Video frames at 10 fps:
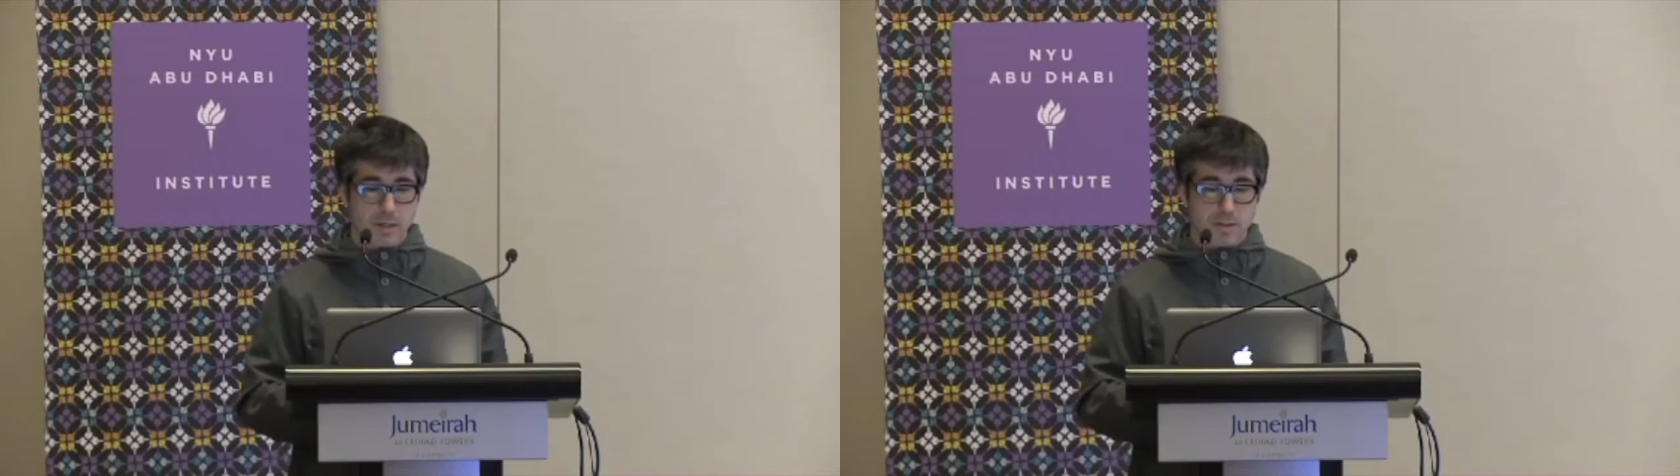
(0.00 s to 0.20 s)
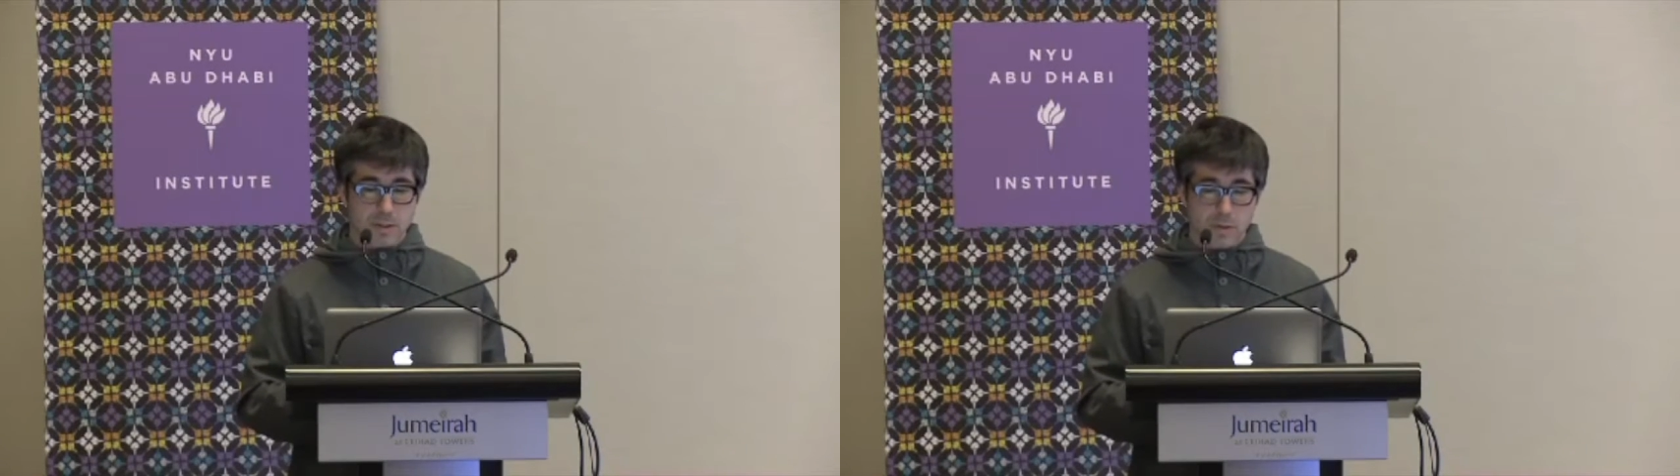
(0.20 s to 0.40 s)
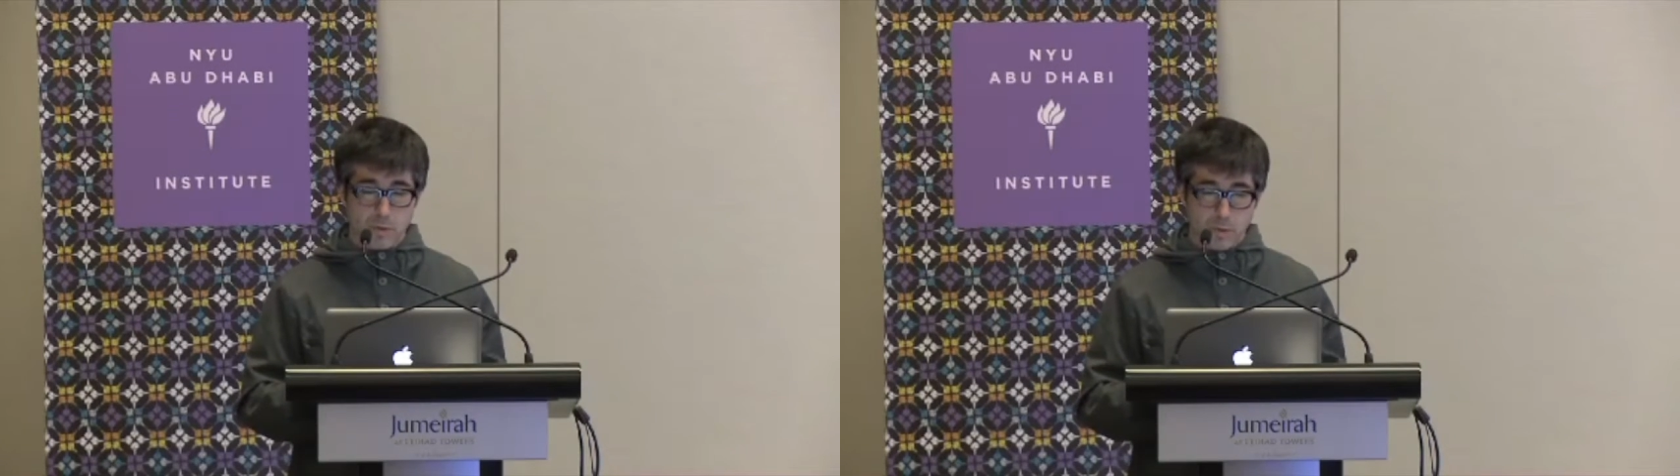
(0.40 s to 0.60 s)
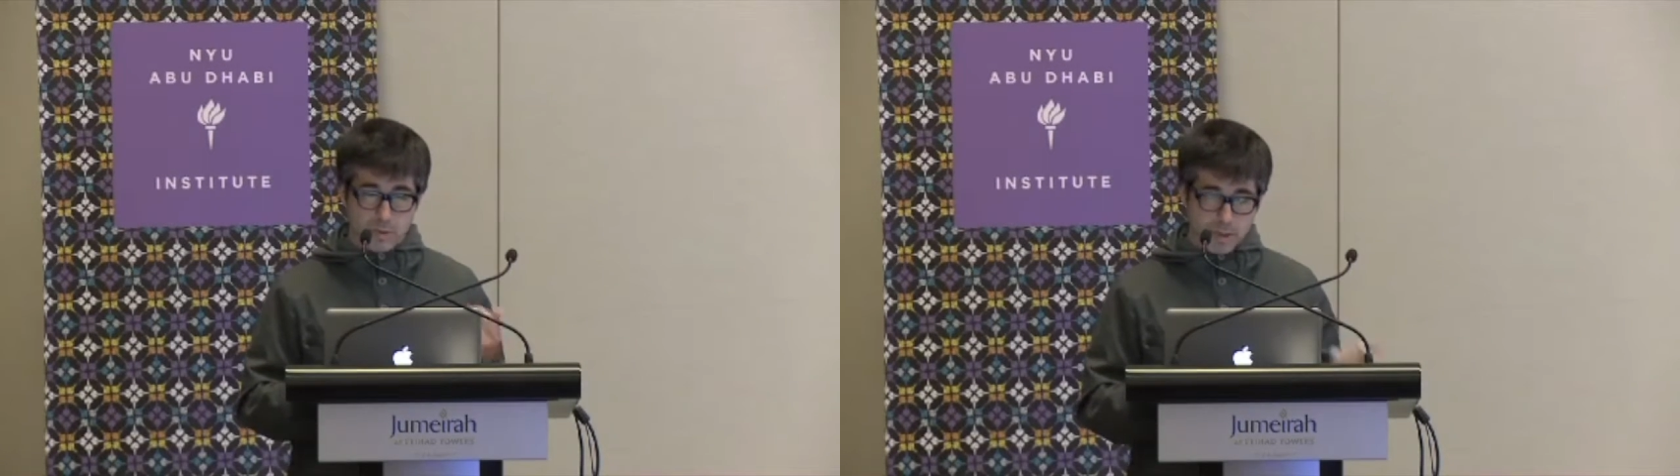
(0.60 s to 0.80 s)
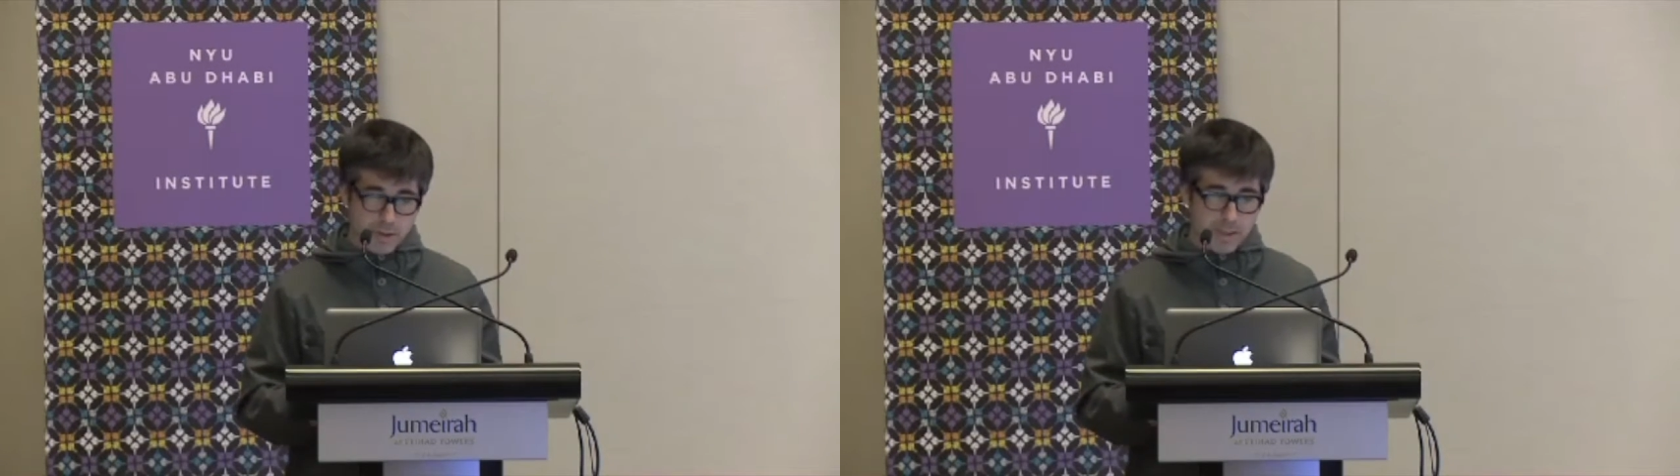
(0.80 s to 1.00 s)
So
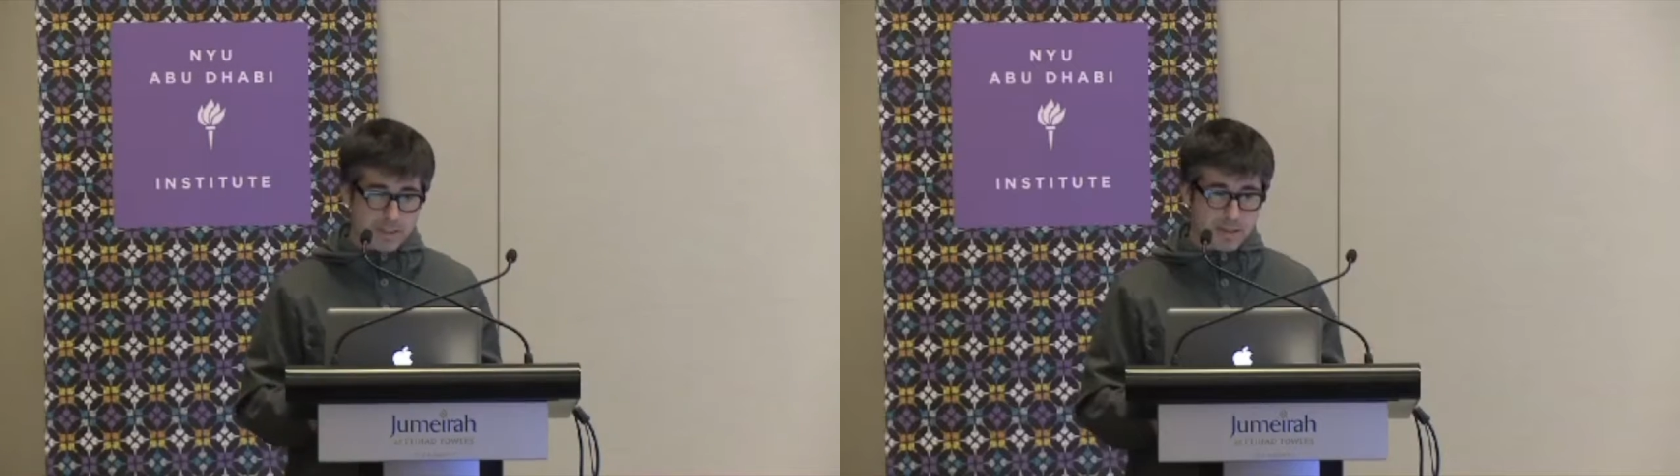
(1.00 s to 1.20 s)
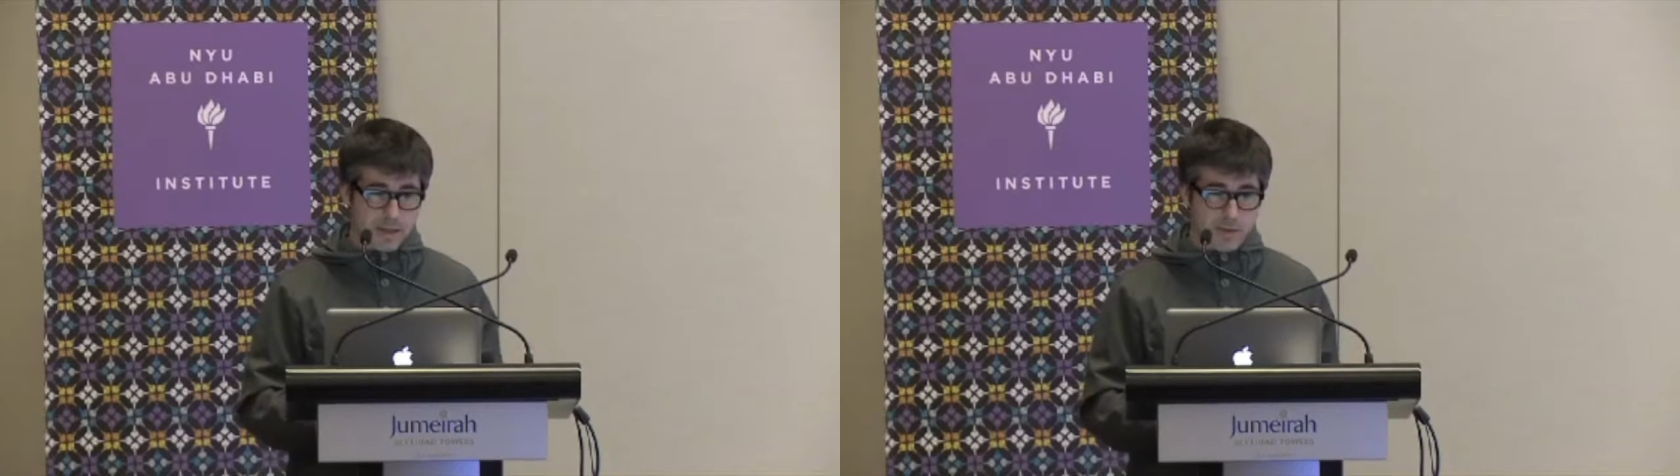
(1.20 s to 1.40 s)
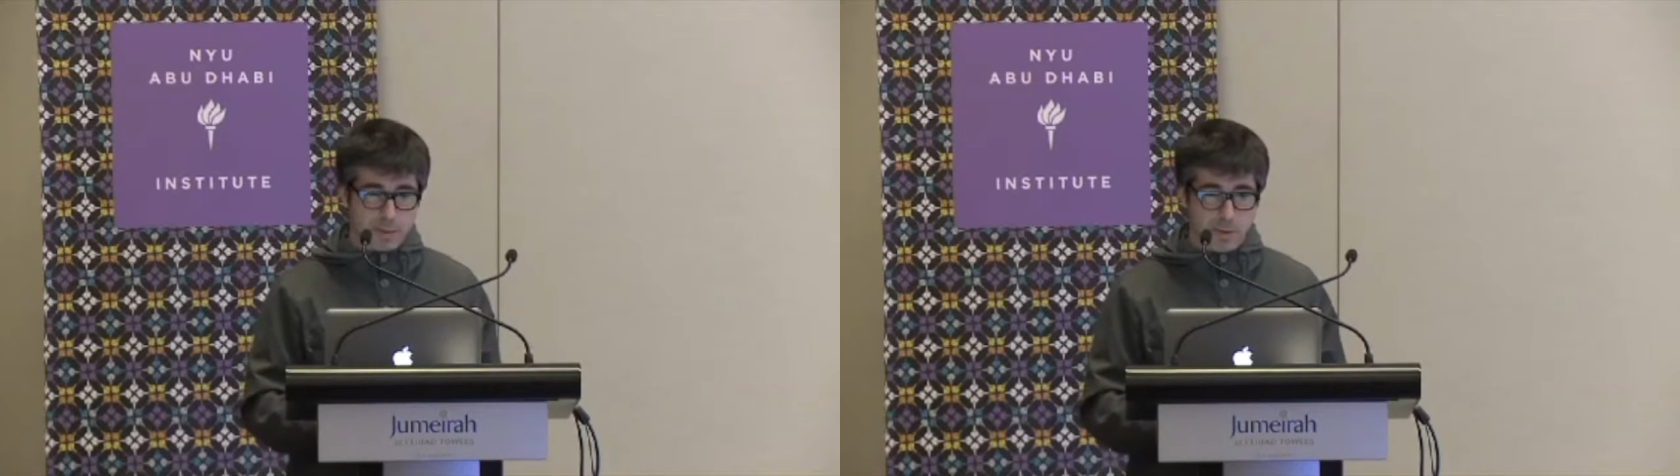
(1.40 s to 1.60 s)
that's another